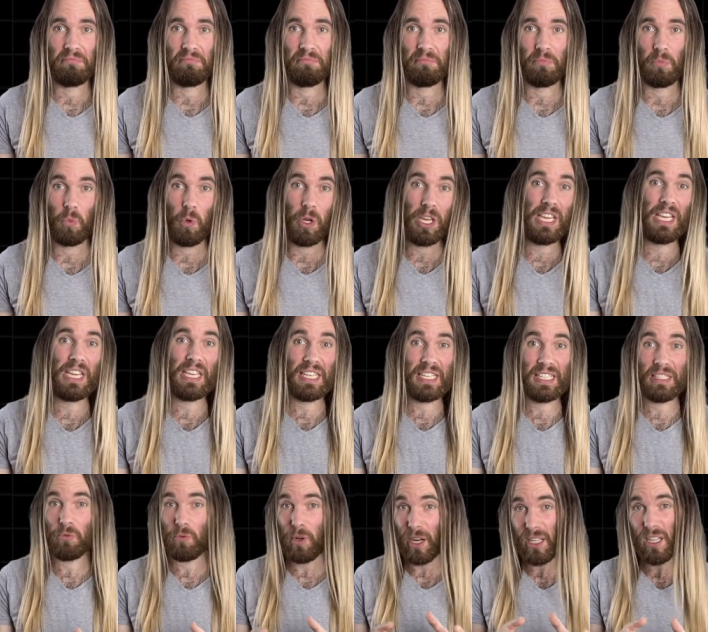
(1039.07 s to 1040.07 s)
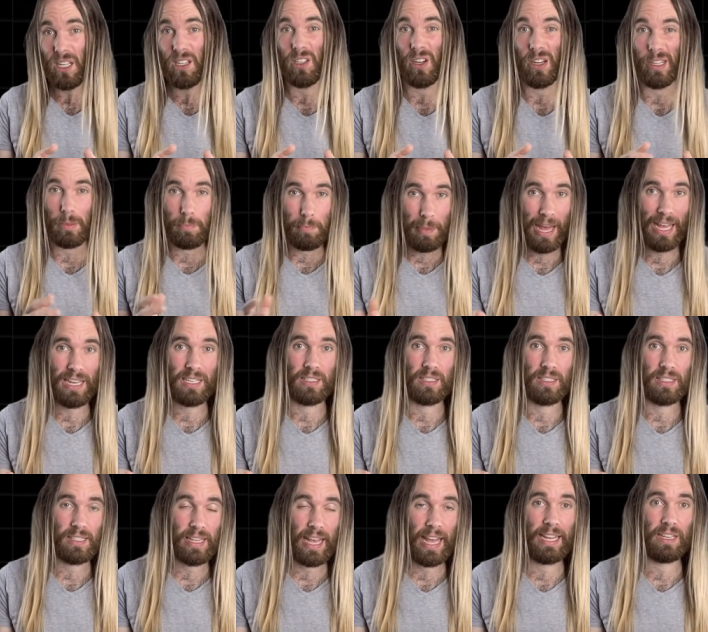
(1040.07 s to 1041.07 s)
We can recognize
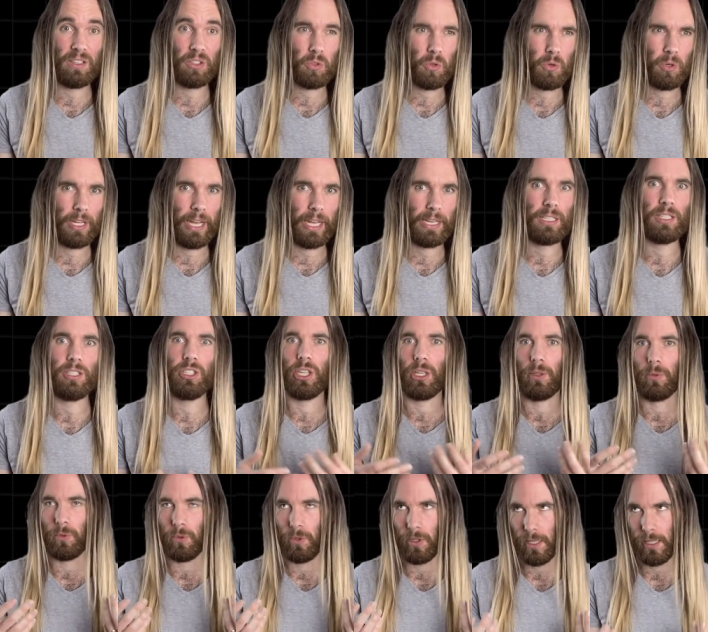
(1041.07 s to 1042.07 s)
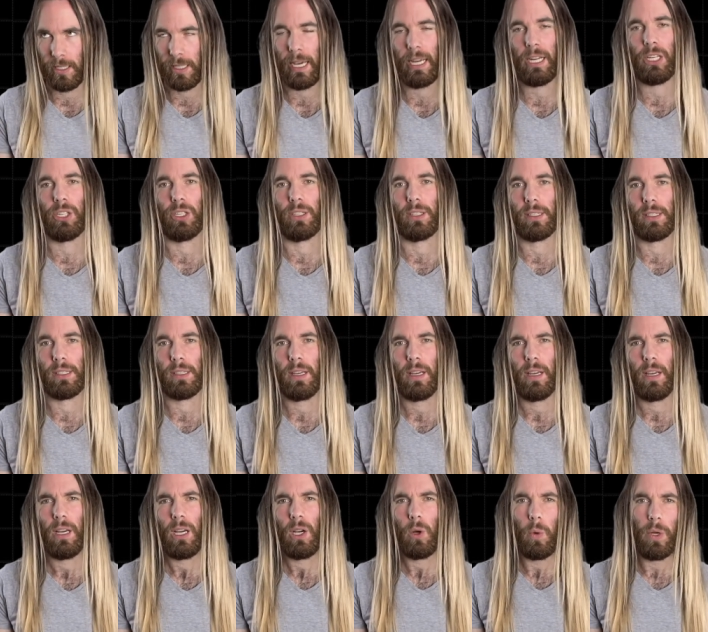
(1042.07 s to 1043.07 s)
patterns and create generalizations.
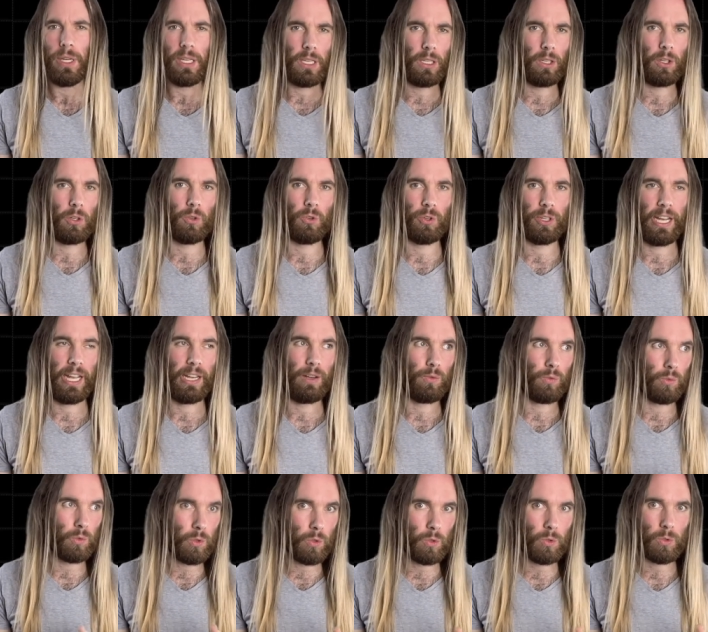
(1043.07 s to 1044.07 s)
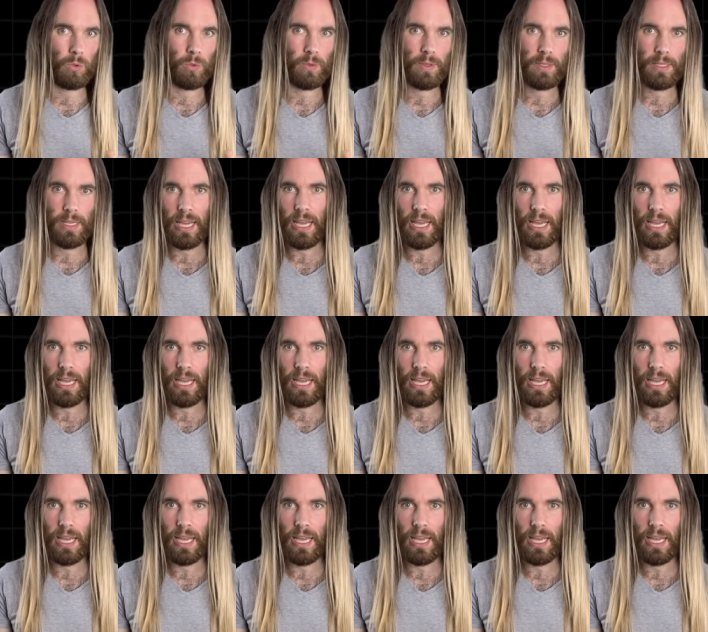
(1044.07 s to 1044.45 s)
We can create rules.